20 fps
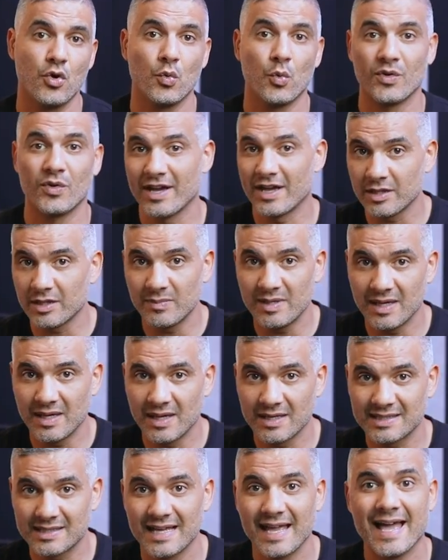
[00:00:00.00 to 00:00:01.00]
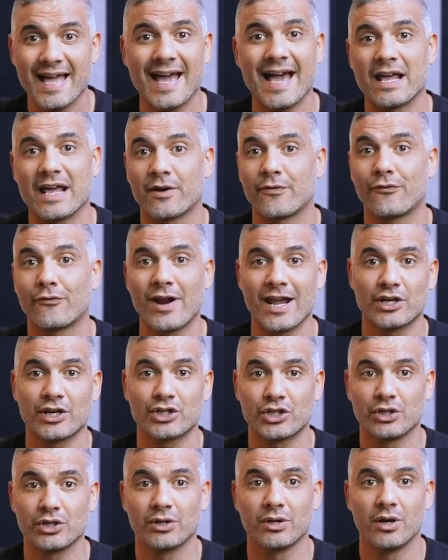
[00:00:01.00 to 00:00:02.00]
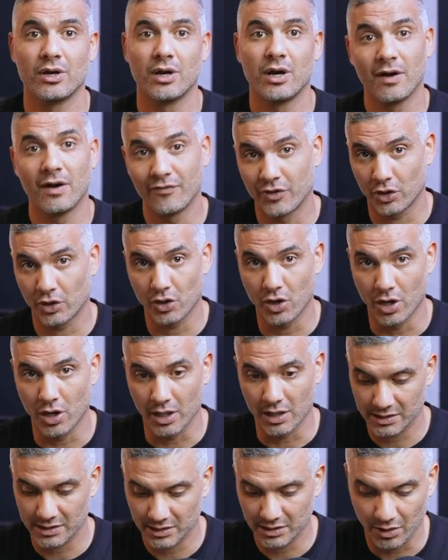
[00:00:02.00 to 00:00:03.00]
without the BS at a fraction of the cost.